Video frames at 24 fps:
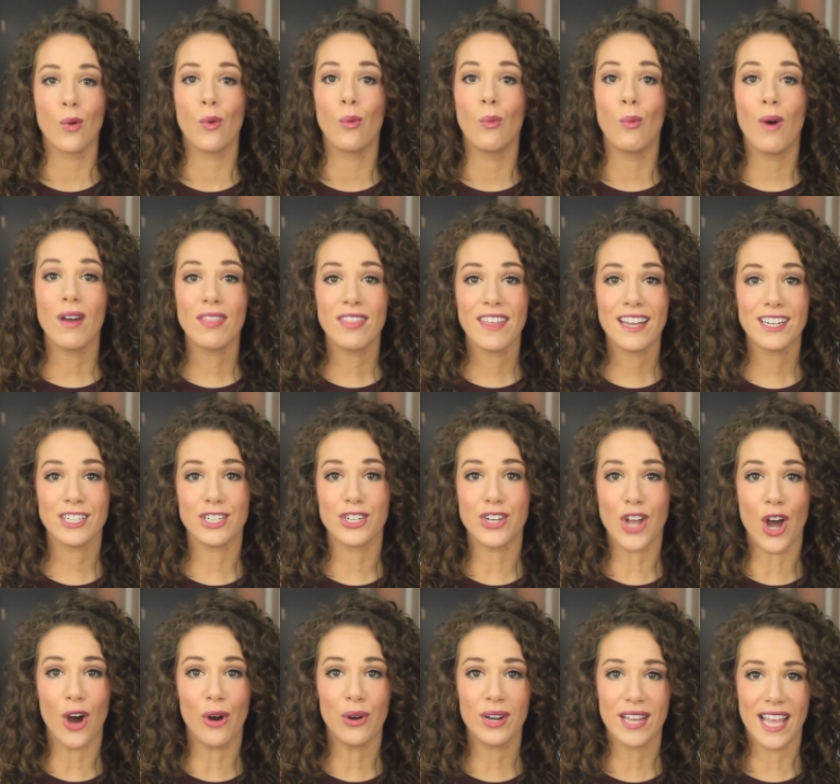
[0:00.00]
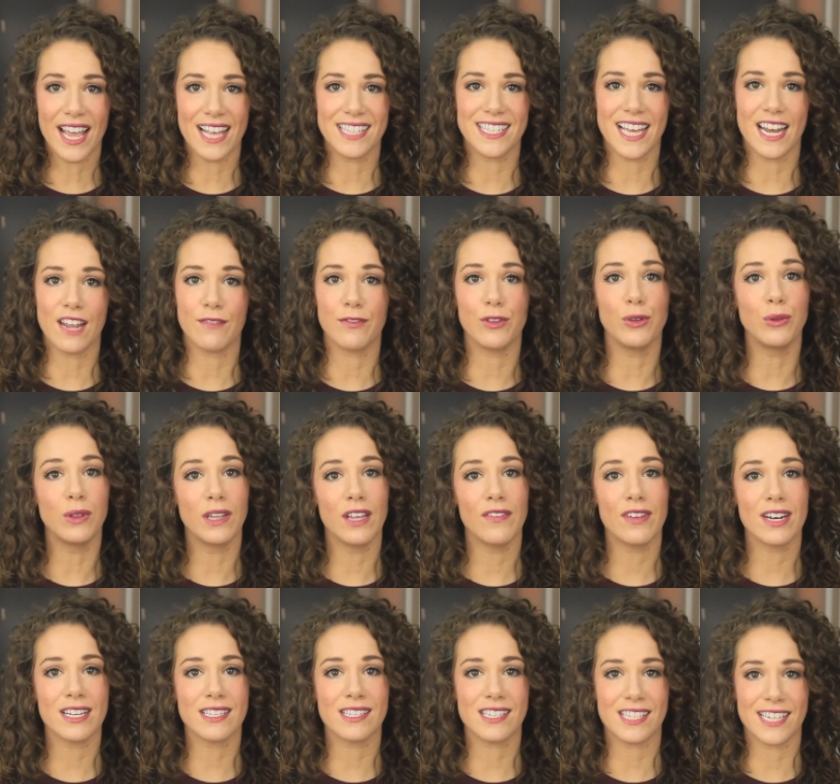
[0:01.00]
One thing to note is that if you live
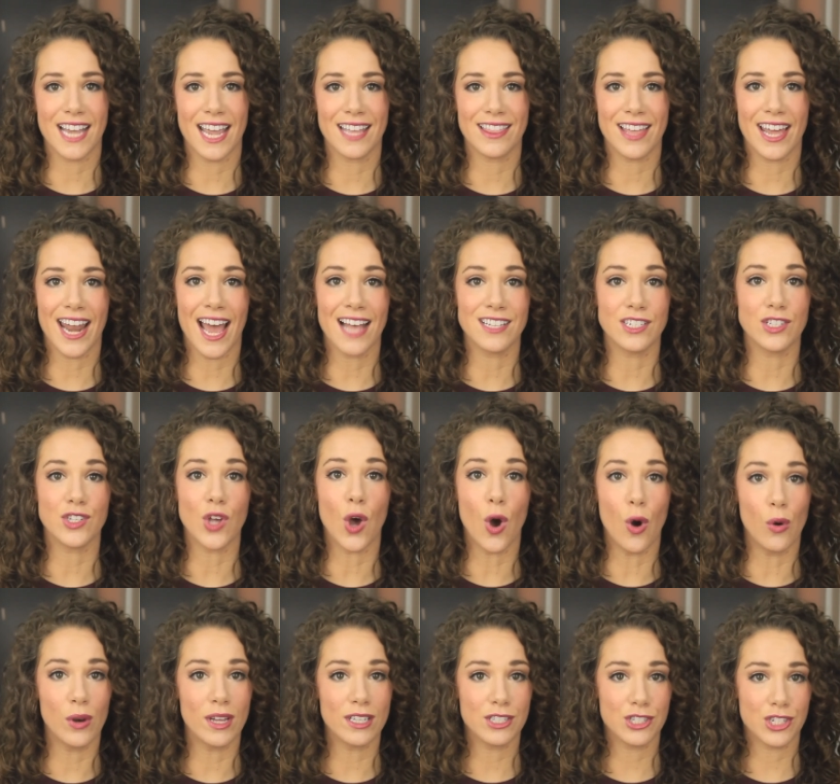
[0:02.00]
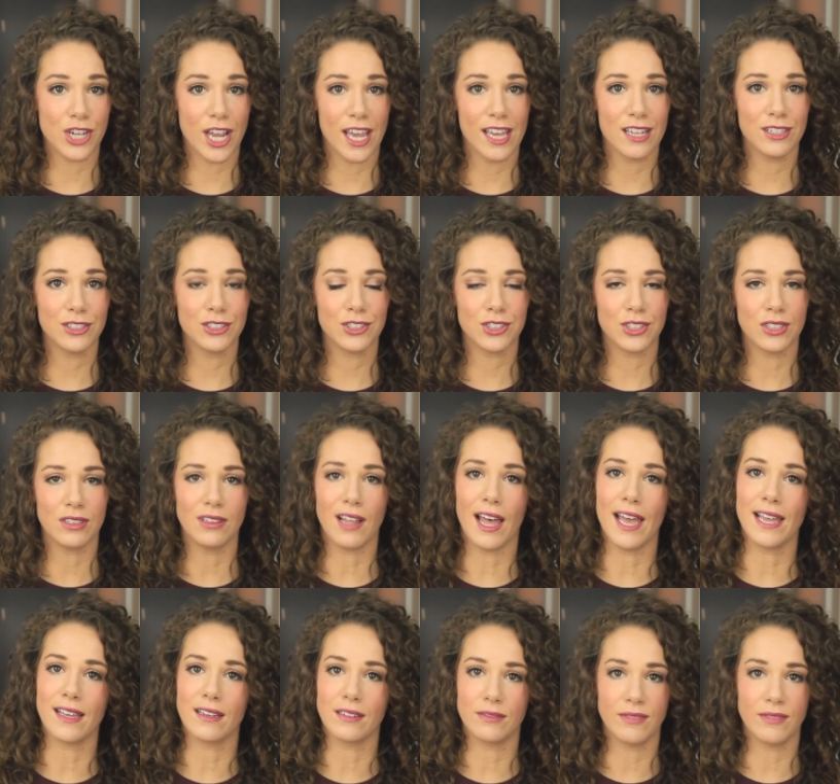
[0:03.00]
in a state that has its own exchange, like